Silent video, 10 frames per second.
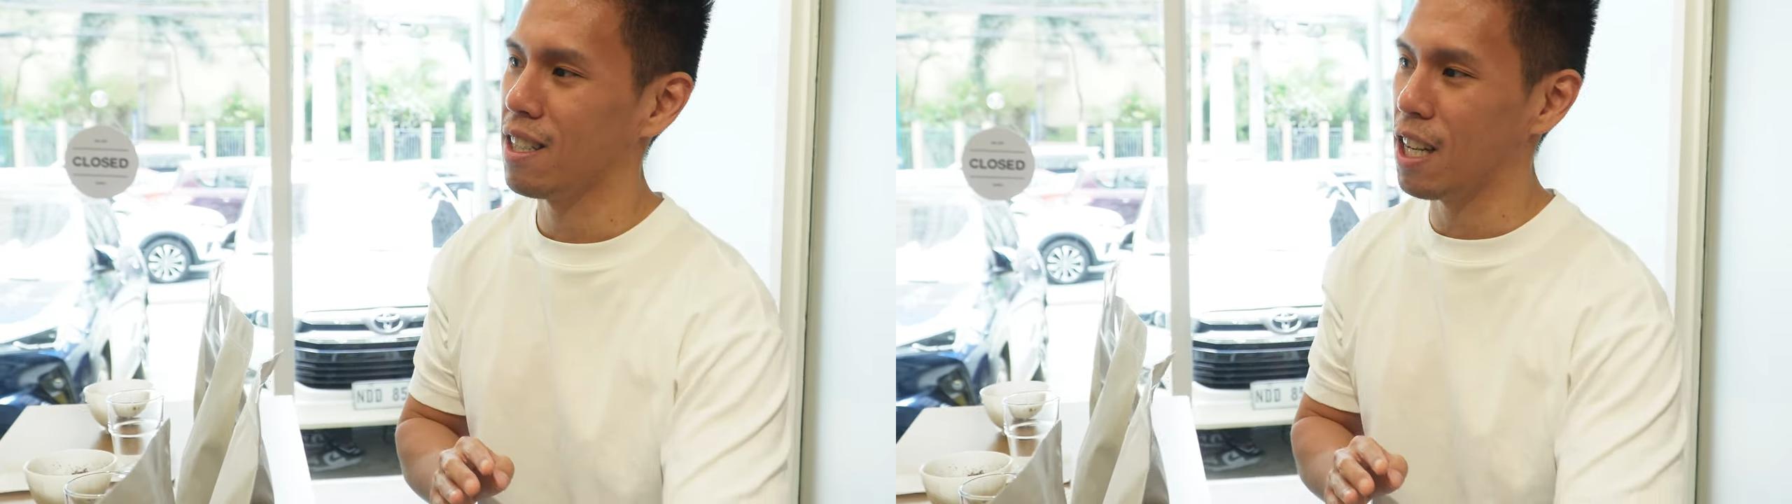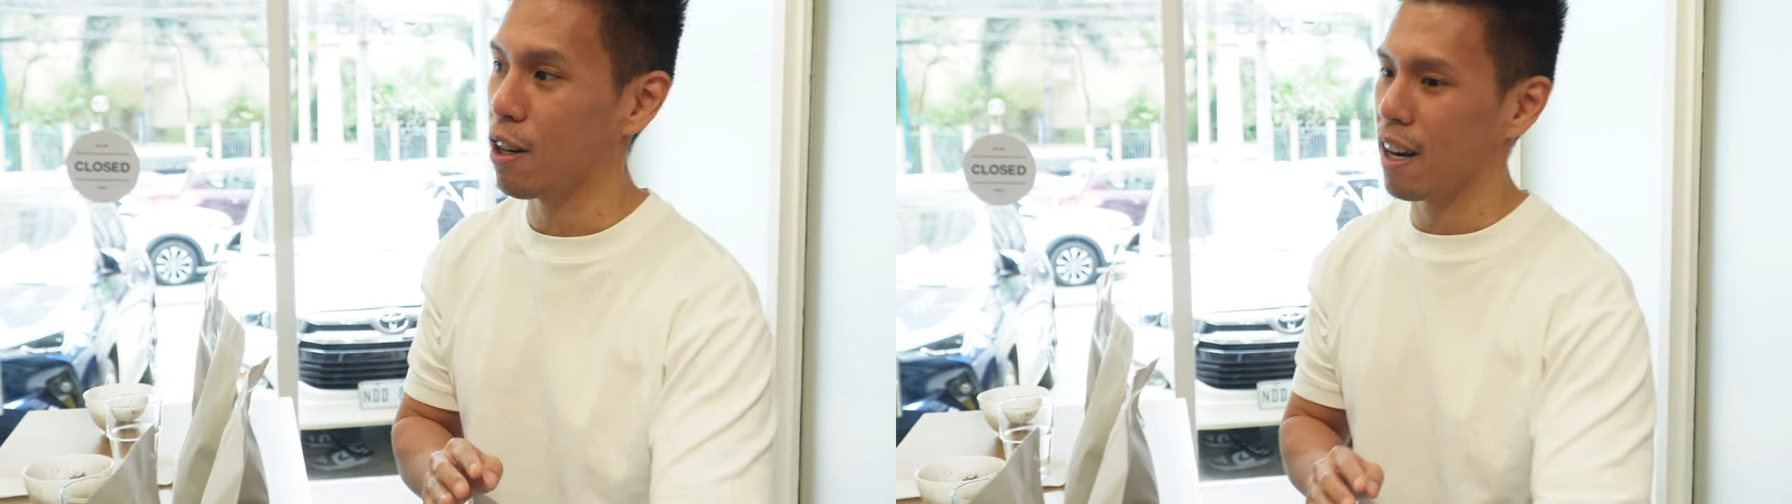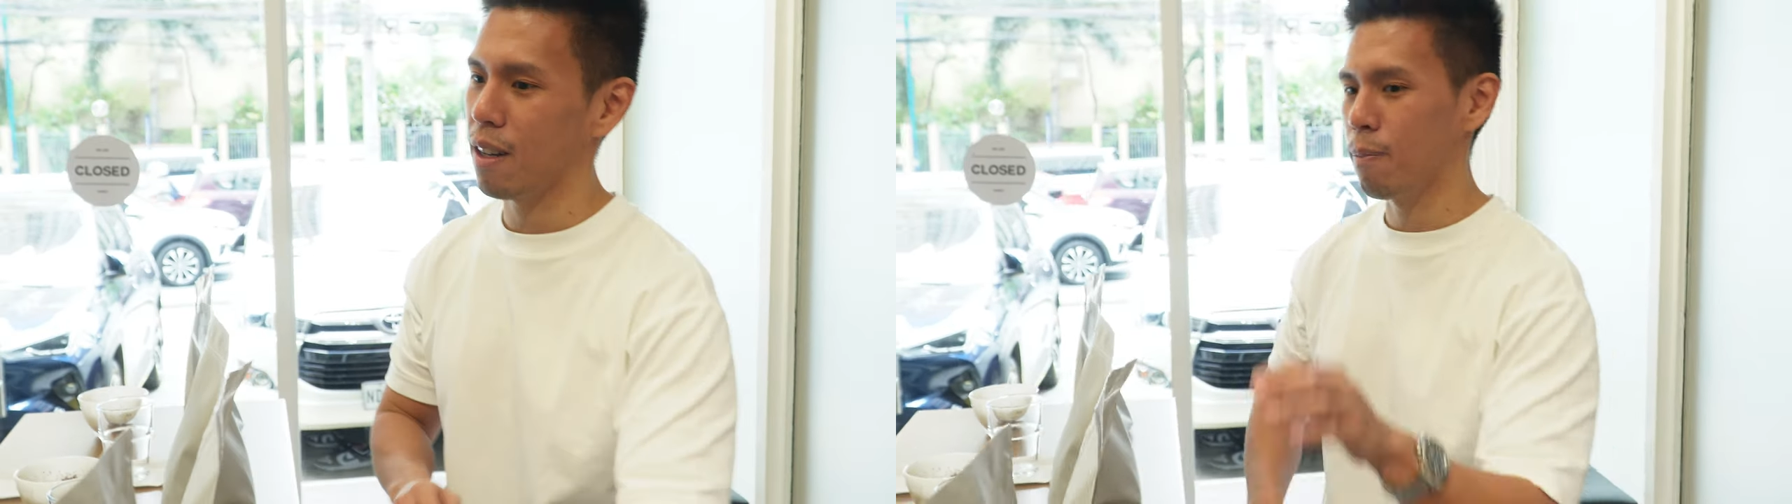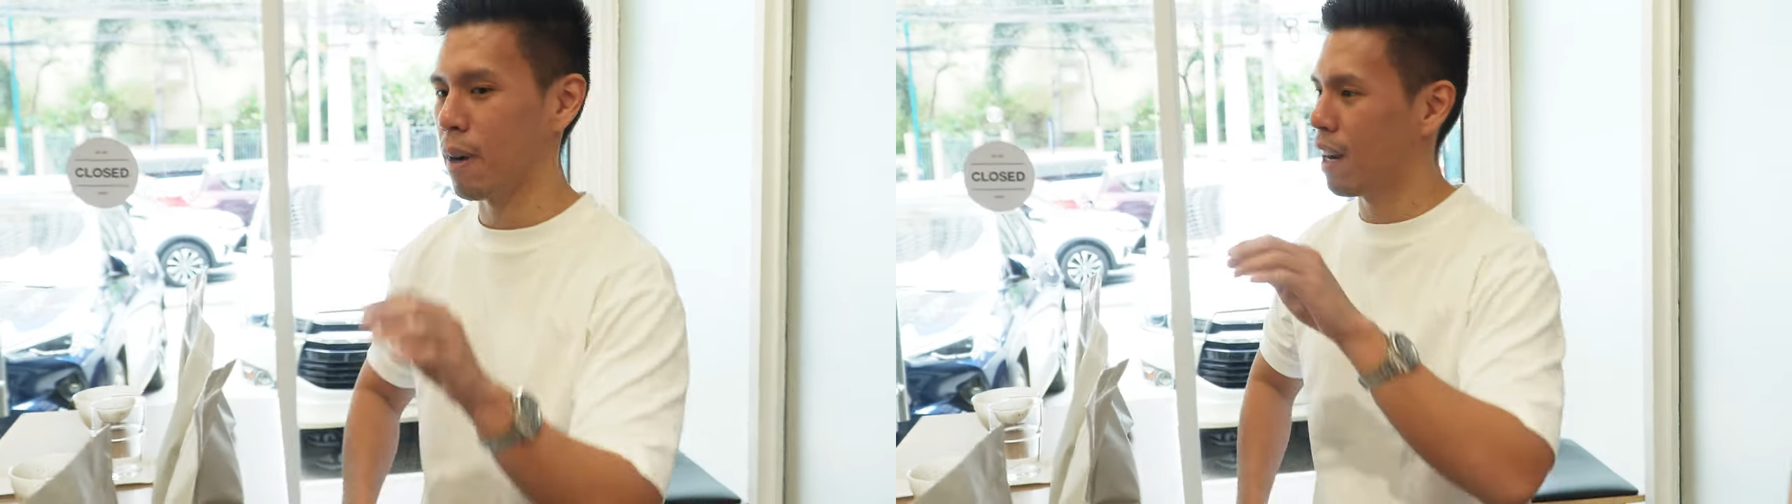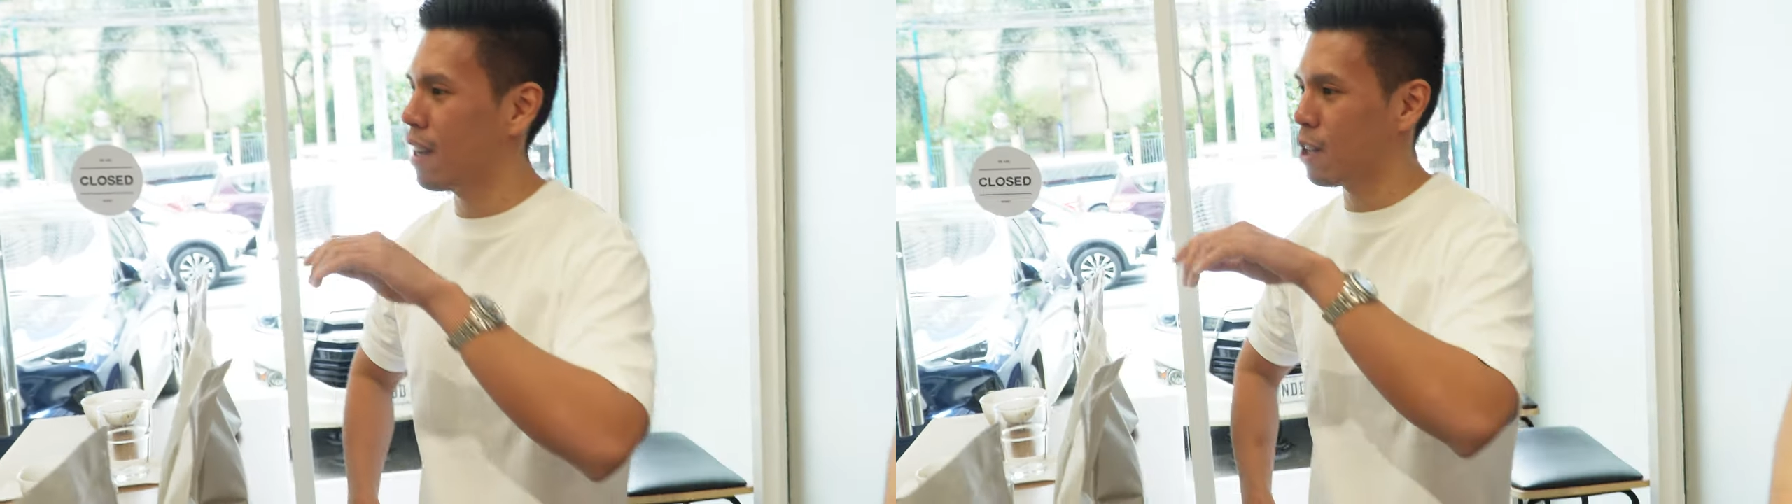Secret.
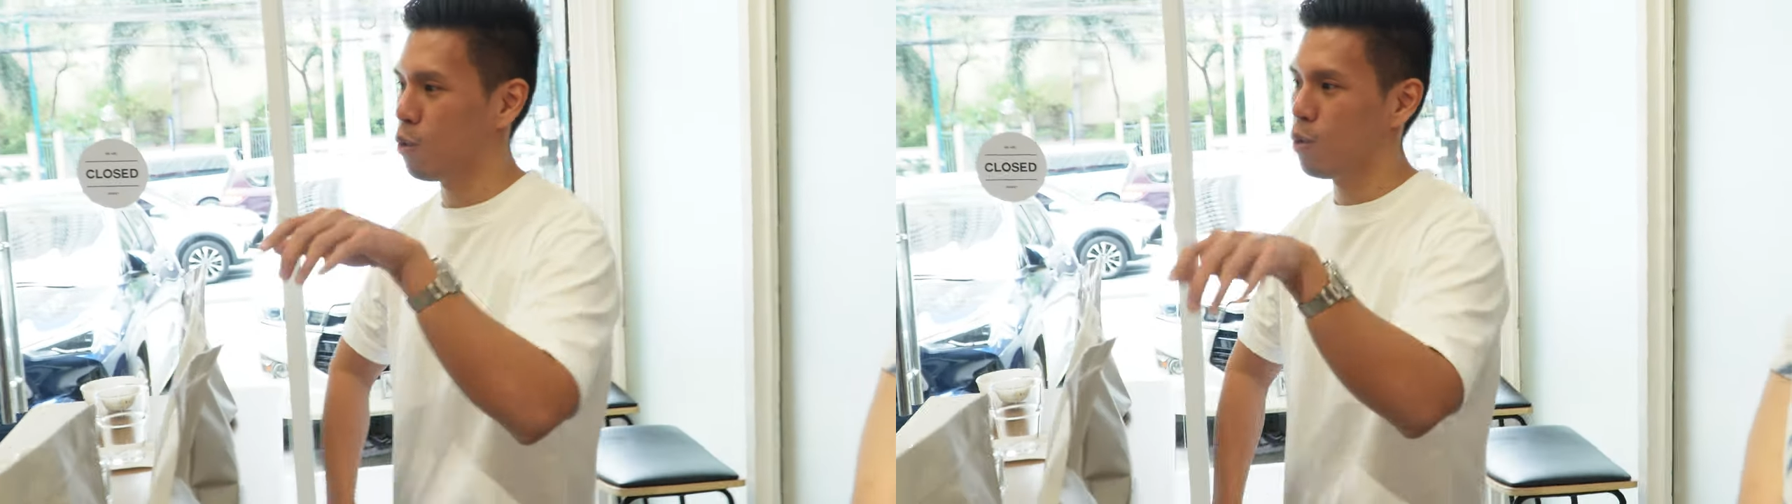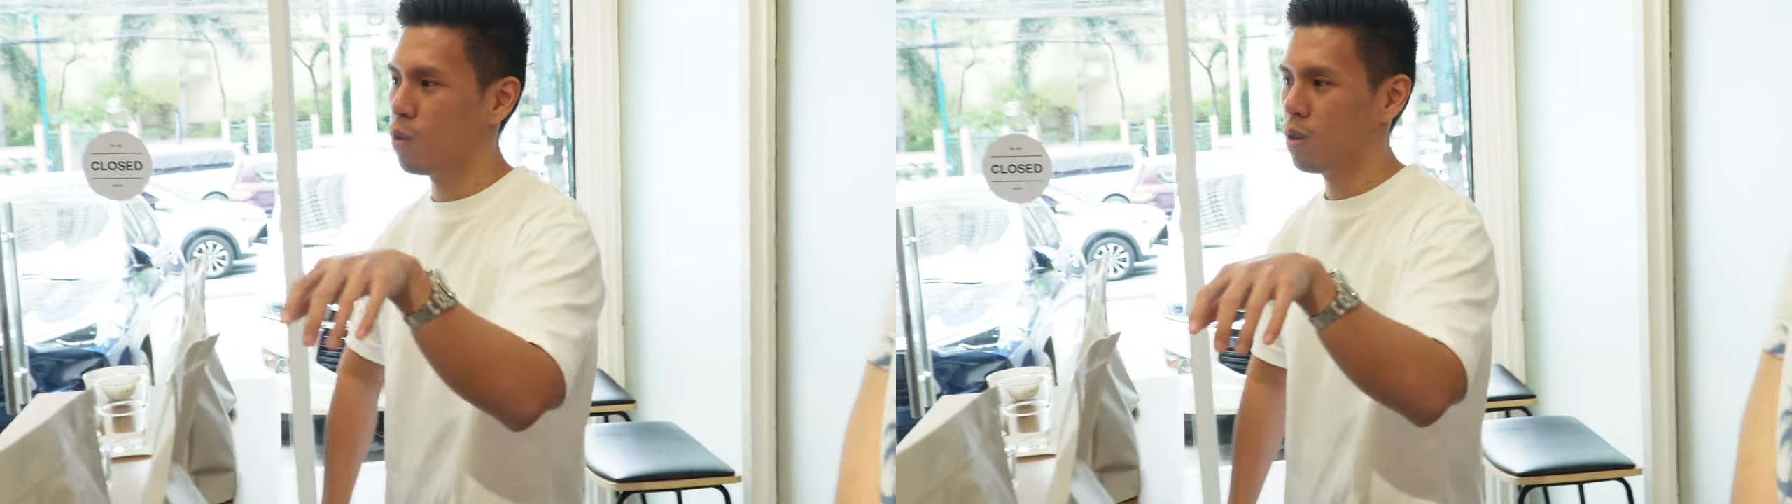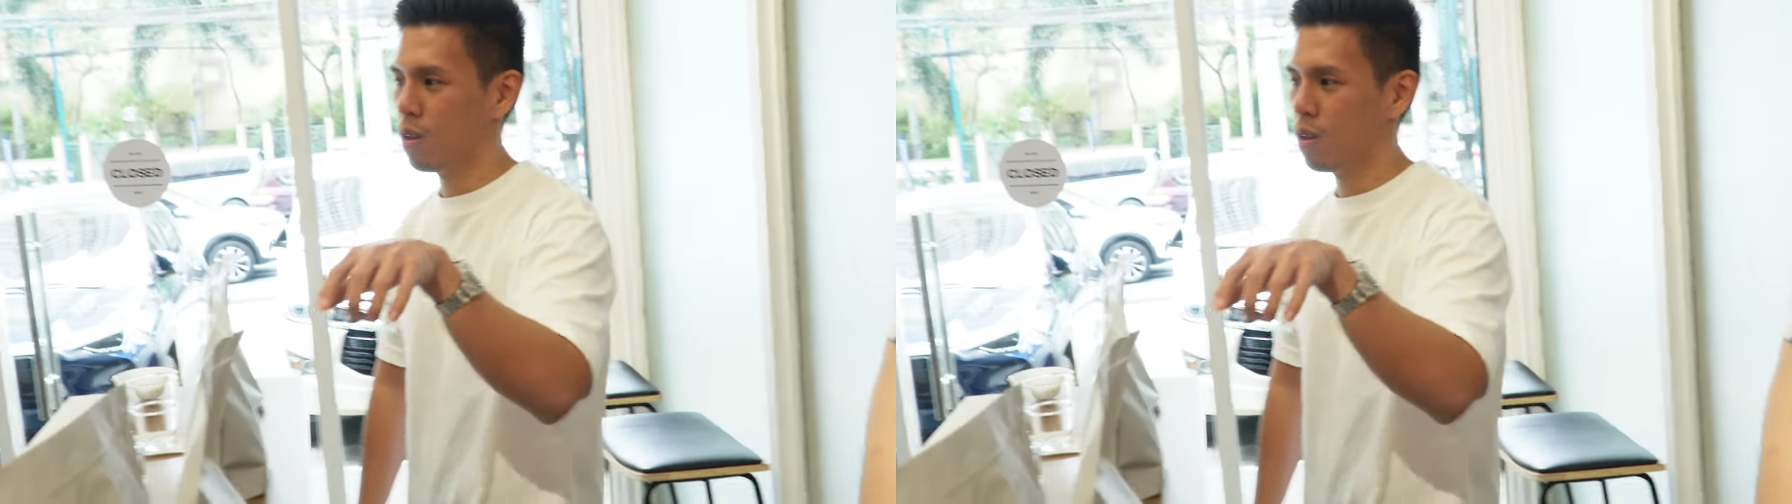But I'll let you